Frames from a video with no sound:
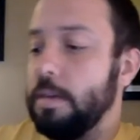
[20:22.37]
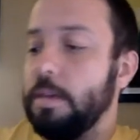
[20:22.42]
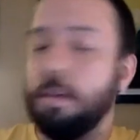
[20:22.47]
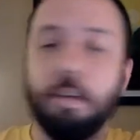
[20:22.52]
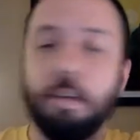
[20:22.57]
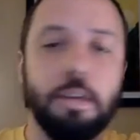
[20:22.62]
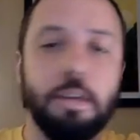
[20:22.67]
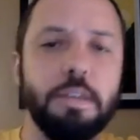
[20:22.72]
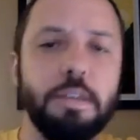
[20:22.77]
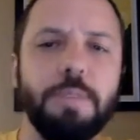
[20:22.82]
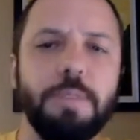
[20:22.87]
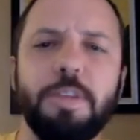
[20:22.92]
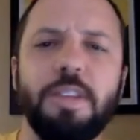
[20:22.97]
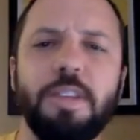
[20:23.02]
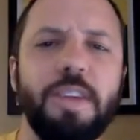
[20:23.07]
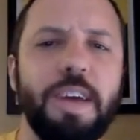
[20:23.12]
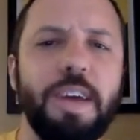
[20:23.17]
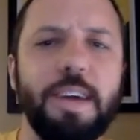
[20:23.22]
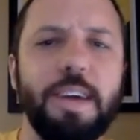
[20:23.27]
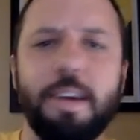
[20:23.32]
Something
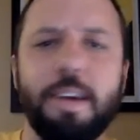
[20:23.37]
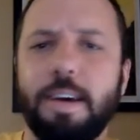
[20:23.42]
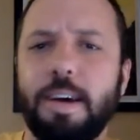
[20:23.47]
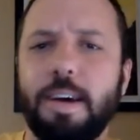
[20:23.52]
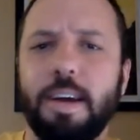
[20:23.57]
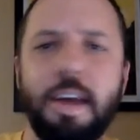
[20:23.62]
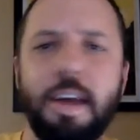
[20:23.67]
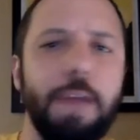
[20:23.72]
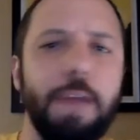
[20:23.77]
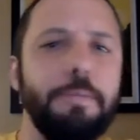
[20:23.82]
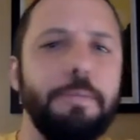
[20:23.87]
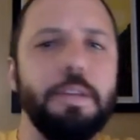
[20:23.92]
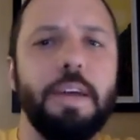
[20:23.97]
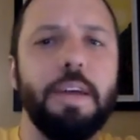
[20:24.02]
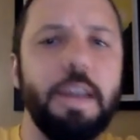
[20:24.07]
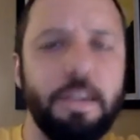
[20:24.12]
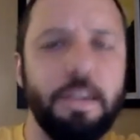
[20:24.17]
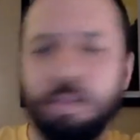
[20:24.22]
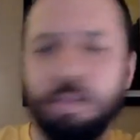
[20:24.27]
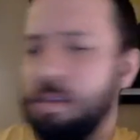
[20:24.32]
like
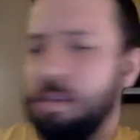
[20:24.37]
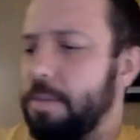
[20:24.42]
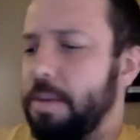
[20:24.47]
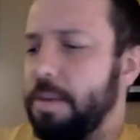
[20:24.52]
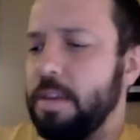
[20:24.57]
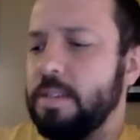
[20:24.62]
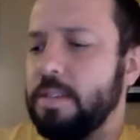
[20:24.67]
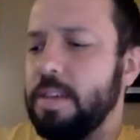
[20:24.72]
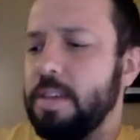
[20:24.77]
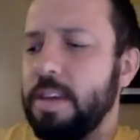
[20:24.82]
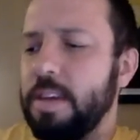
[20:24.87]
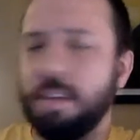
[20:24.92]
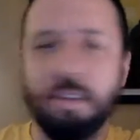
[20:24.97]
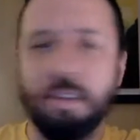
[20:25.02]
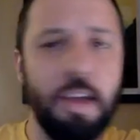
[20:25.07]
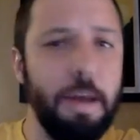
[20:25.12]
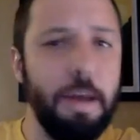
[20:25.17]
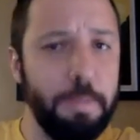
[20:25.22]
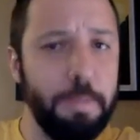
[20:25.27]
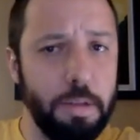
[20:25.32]
hepatitis. Somebody says
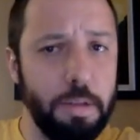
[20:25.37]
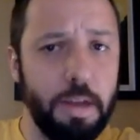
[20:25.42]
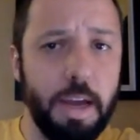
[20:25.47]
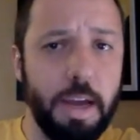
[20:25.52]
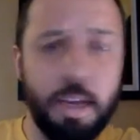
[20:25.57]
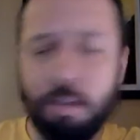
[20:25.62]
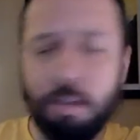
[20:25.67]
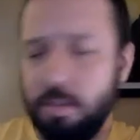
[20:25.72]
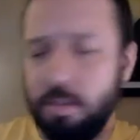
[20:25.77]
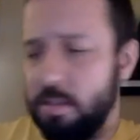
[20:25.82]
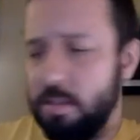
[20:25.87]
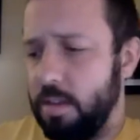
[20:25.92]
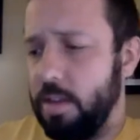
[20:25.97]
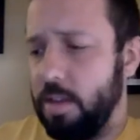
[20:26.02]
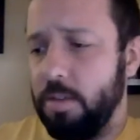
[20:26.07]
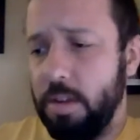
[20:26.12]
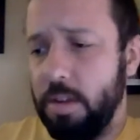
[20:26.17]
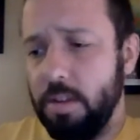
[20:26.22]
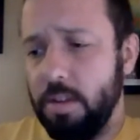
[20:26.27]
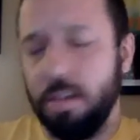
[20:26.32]
hepatitis. You say,
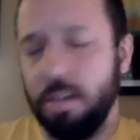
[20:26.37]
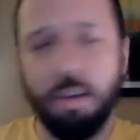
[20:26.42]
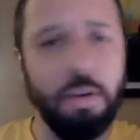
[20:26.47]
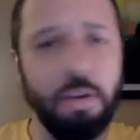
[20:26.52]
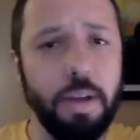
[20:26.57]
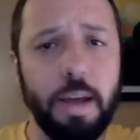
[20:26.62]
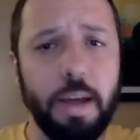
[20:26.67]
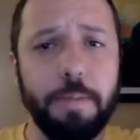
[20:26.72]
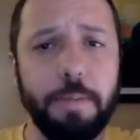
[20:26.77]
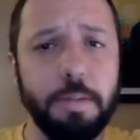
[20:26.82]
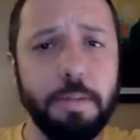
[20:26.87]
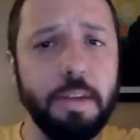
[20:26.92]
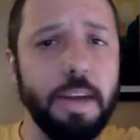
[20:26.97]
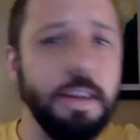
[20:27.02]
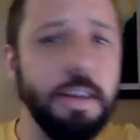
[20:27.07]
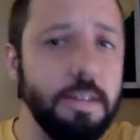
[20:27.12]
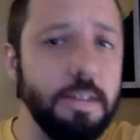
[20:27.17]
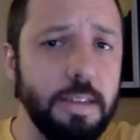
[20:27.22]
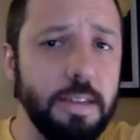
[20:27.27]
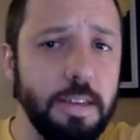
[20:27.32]
well, do you know what
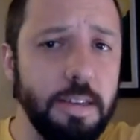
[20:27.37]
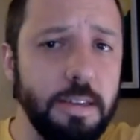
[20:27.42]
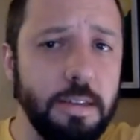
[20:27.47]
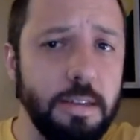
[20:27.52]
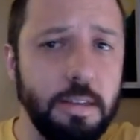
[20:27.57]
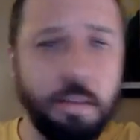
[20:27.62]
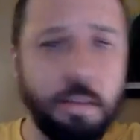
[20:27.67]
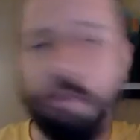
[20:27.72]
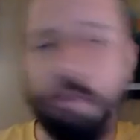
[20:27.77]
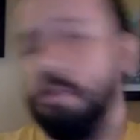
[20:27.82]
hepatitis is?